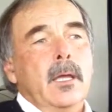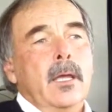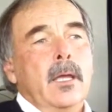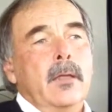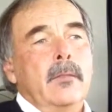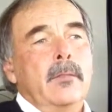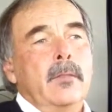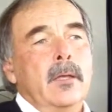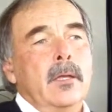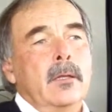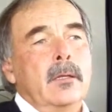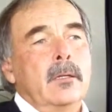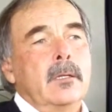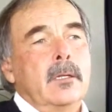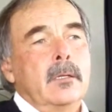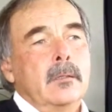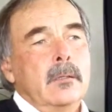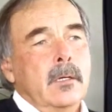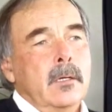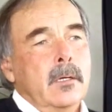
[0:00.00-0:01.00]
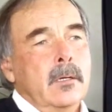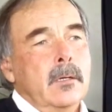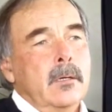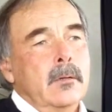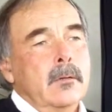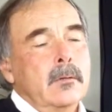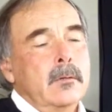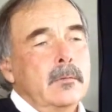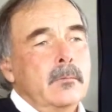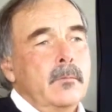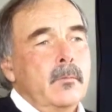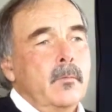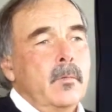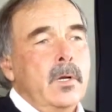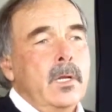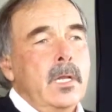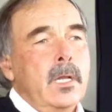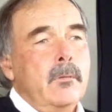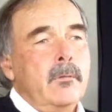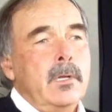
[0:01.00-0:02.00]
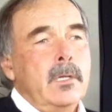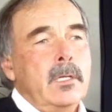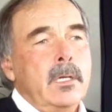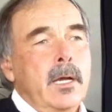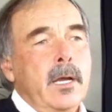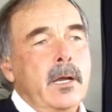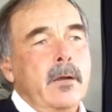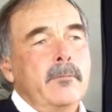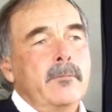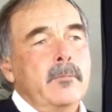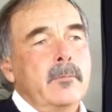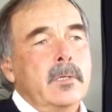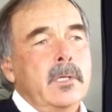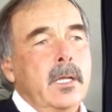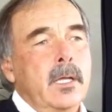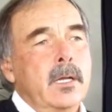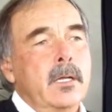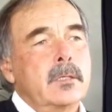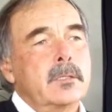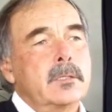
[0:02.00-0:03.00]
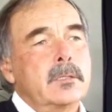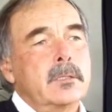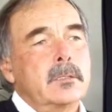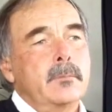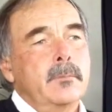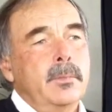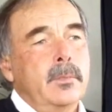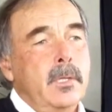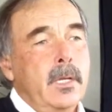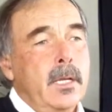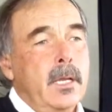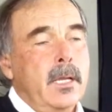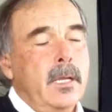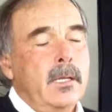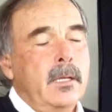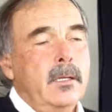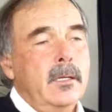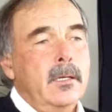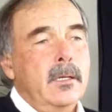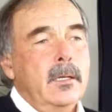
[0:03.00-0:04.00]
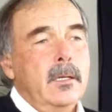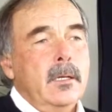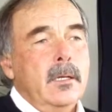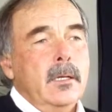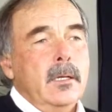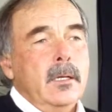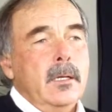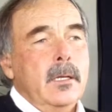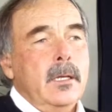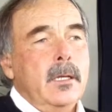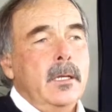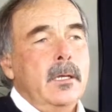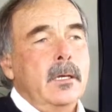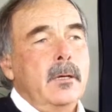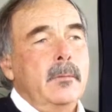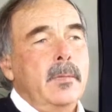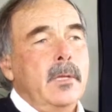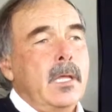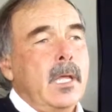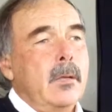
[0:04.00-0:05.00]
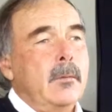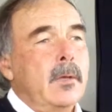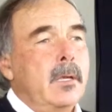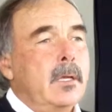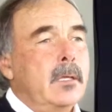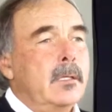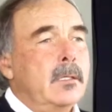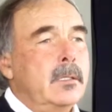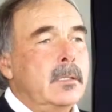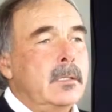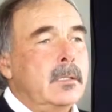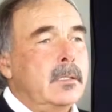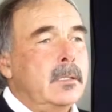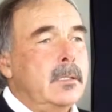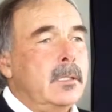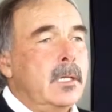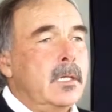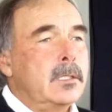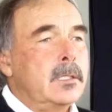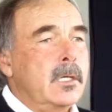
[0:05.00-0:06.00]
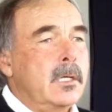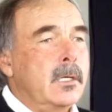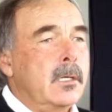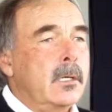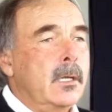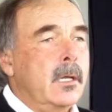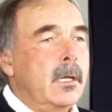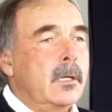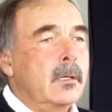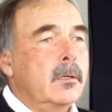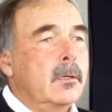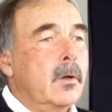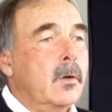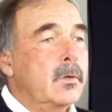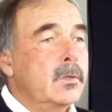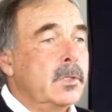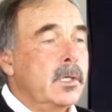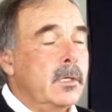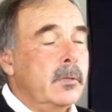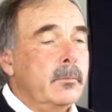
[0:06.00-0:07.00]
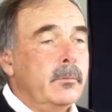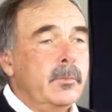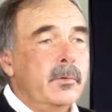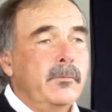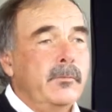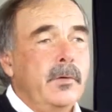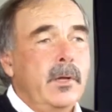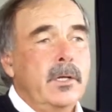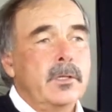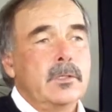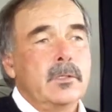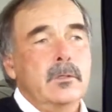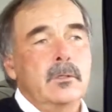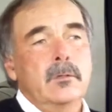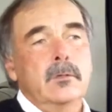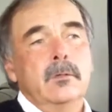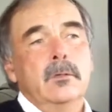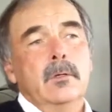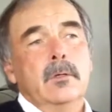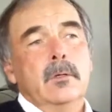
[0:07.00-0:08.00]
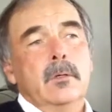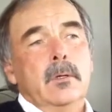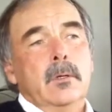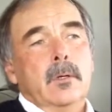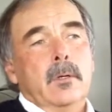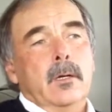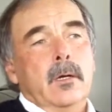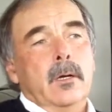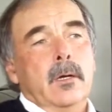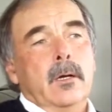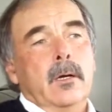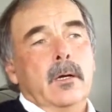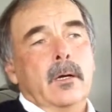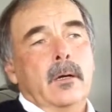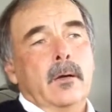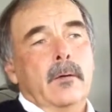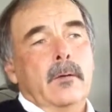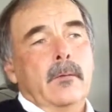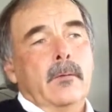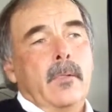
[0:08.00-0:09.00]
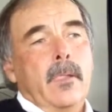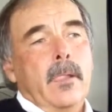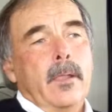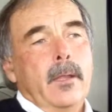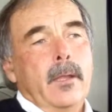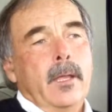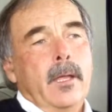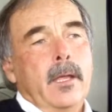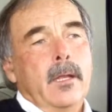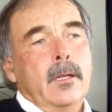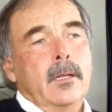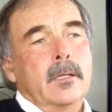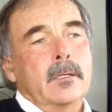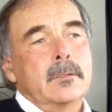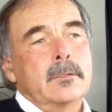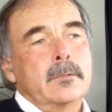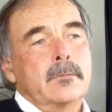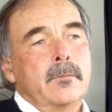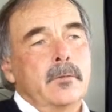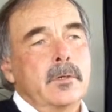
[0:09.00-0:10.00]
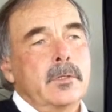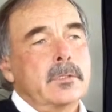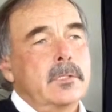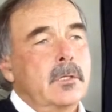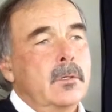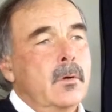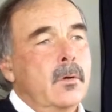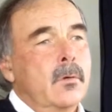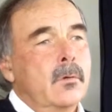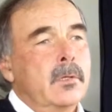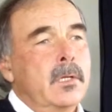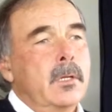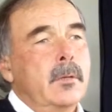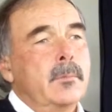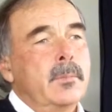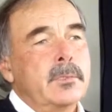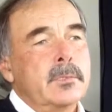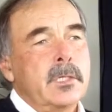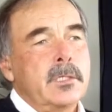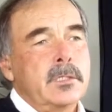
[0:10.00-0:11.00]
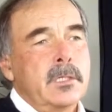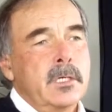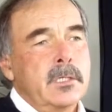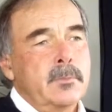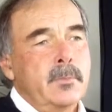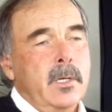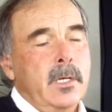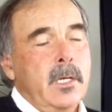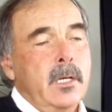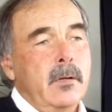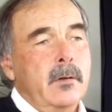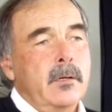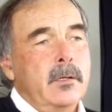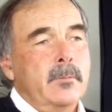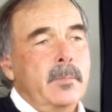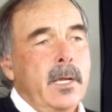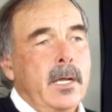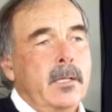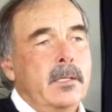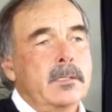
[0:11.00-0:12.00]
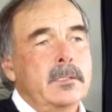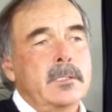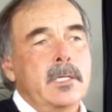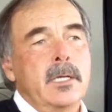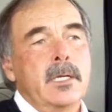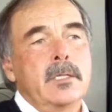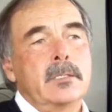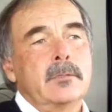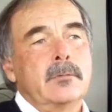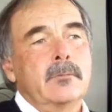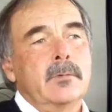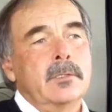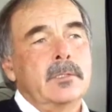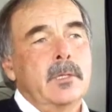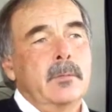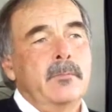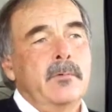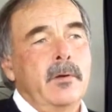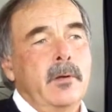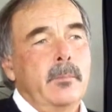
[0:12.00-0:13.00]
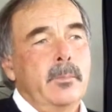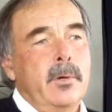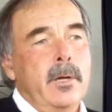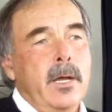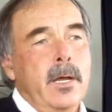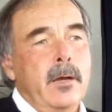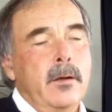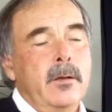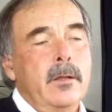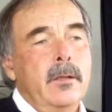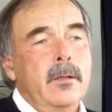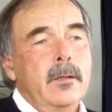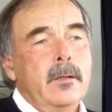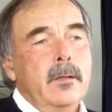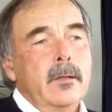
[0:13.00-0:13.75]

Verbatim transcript: and then uh, when he retired from tennis playing, he uh, became a teaching and coaching professional. Uh, and his first and only position has been here at Palisades, of which I'm very proud.